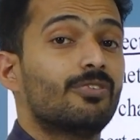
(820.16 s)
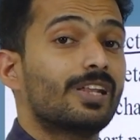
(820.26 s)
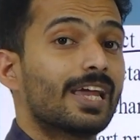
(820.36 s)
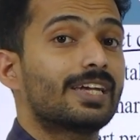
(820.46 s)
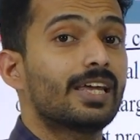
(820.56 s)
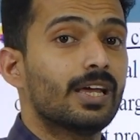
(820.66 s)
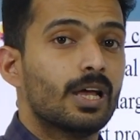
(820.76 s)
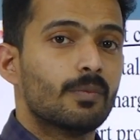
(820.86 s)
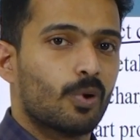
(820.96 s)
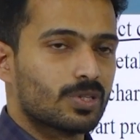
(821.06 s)
will get a
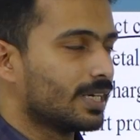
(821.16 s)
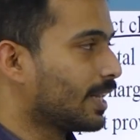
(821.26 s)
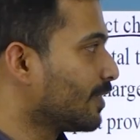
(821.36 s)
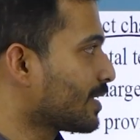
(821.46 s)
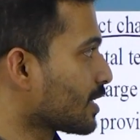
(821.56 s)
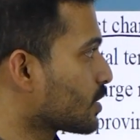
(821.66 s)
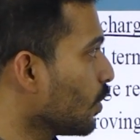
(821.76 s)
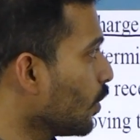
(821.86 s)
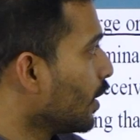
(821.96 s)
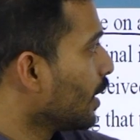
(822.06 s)
positive charge.
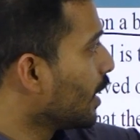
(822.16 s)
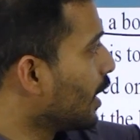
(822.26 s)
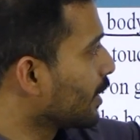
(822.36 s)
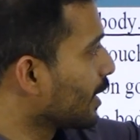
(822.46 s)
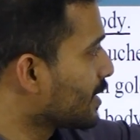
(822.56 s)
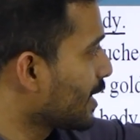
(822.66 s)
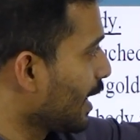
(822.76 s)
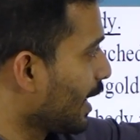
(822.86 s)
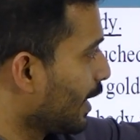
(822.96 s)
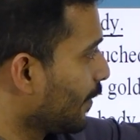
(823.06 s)
So there is
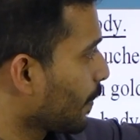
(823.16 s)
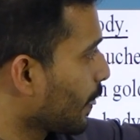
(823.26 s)
a